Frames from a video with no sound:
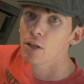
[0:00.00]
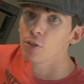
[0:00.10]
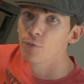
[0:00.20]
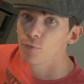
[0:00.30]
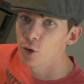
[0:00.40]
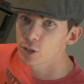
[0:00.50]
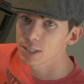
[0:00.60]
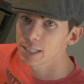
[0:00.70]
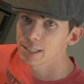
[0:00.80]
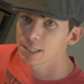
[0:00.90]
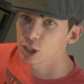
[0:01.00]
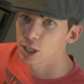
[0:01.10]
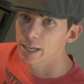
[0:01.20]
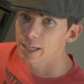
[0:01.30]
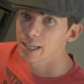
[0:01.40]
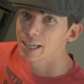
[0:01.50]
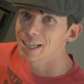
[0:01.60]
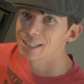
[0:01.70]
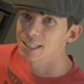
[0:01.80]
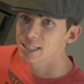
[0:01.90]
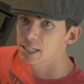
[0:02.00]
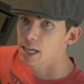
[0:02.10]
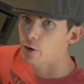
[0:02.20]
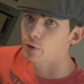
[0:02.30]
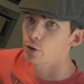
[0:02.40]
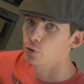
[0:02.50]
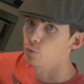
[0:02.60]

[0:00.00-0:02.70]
The first thing to check is the scenario you'll